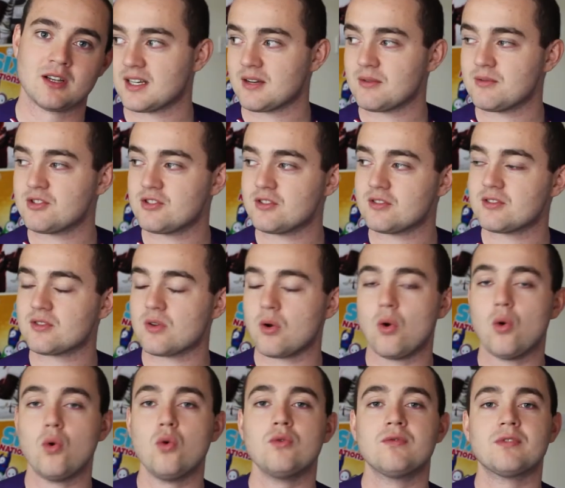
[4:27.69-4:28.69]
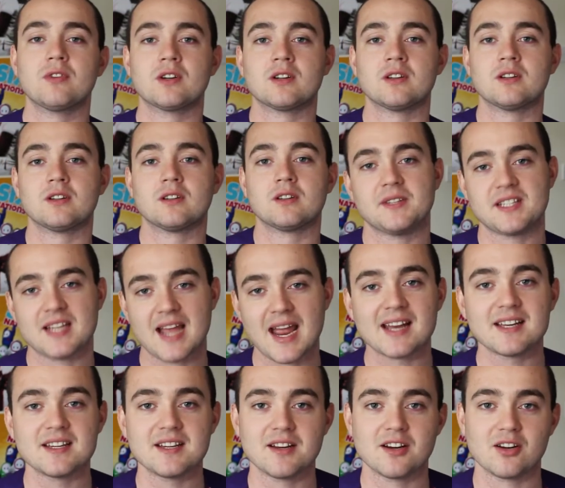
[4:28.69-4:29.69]
Like, it was just over the
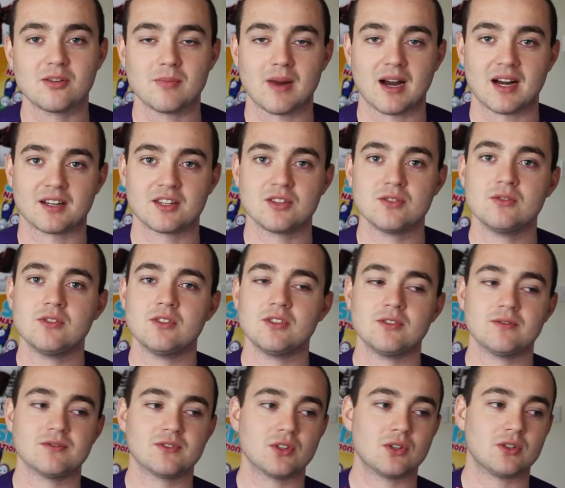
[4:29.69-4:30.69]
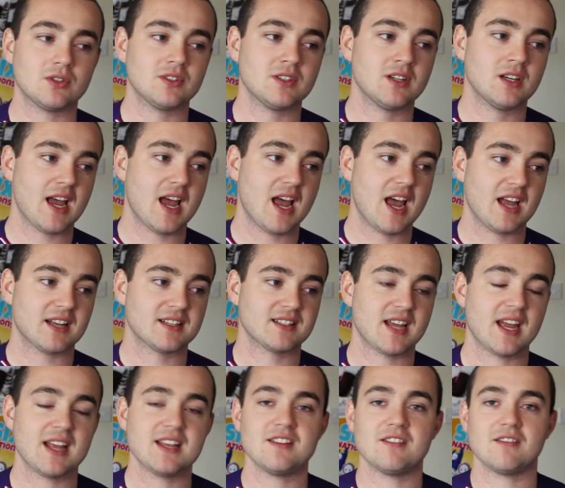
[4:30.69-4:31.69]
10-year mark. You could have done a
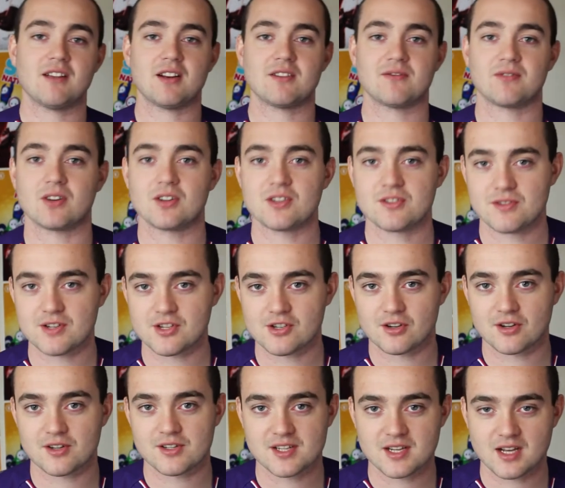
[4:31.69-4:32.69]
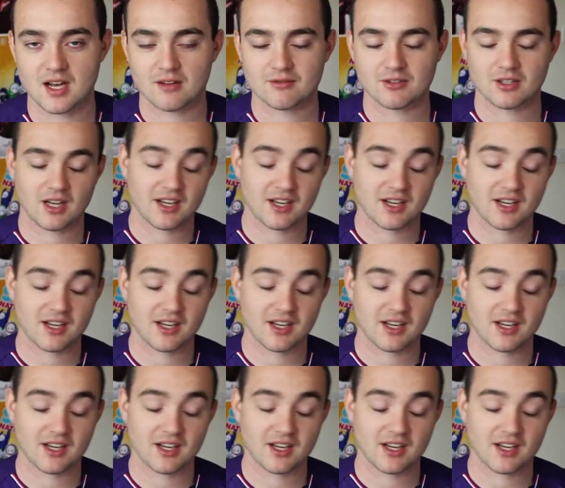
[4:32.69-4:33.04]
10-year anniversary jersey of it.